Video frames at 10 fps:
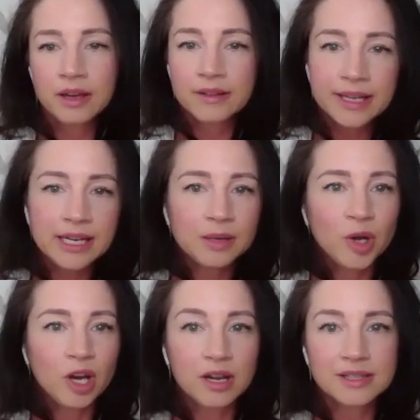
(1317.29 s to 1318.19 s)
cleaning
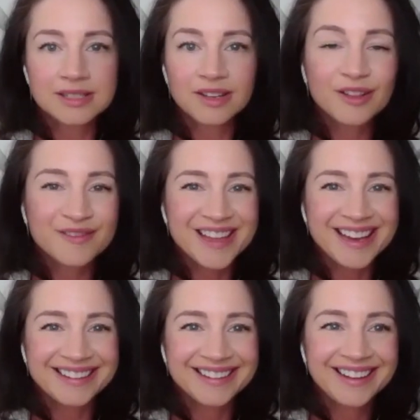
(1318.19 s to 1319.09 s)
products and all of
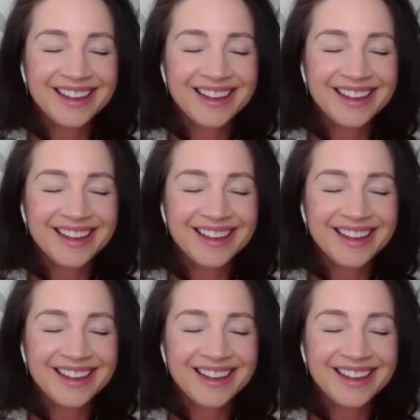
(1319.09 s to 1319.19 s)
that.